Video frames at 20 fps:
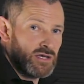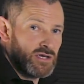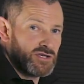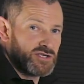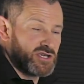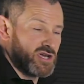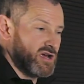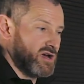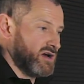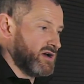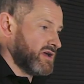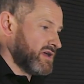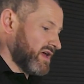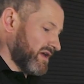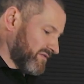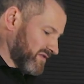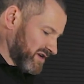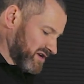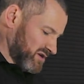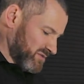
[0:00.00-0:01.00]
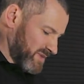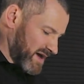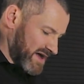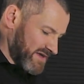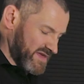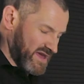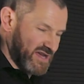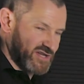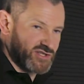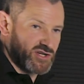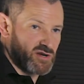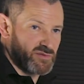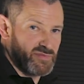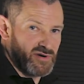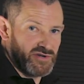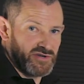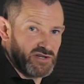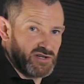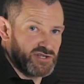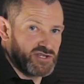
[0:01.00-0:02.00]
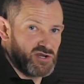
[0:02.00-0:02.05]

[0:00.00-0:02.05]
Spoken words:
So if you do buy the ASRock bundle,